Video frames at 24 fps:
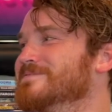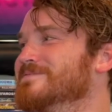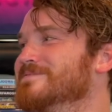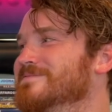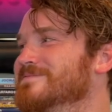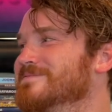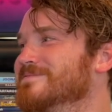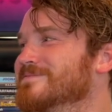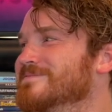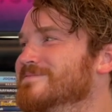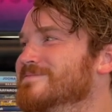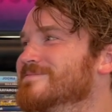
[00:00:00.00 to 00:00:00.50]

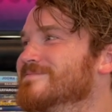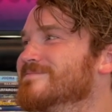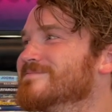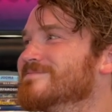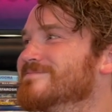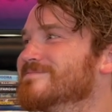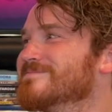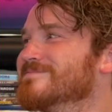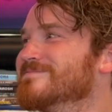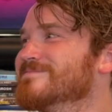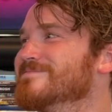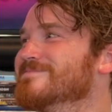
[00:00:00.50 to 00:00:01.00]

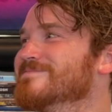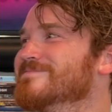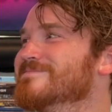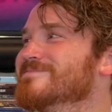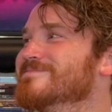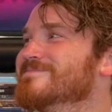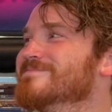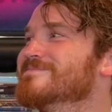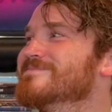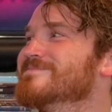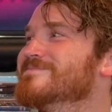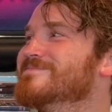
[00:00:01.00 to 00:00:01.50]

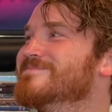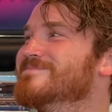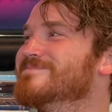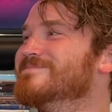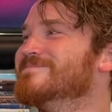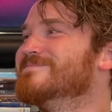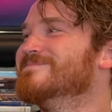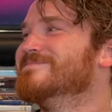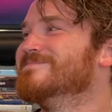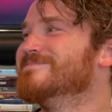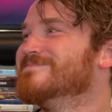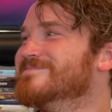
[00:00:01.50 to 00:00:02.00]

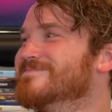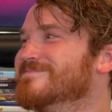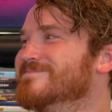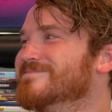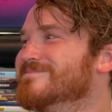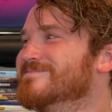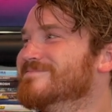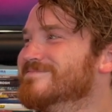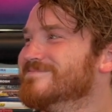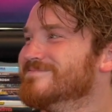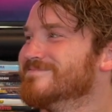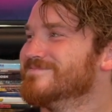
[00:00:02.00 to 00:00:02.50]

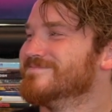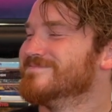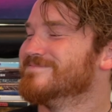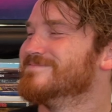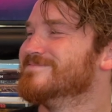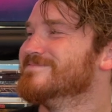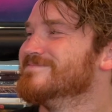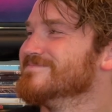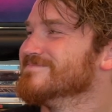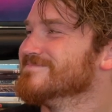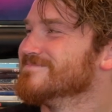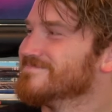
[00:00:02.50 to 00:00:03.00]

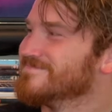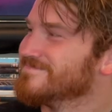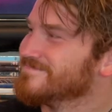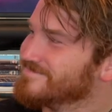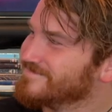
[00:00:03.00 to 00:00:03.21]
(not speaking)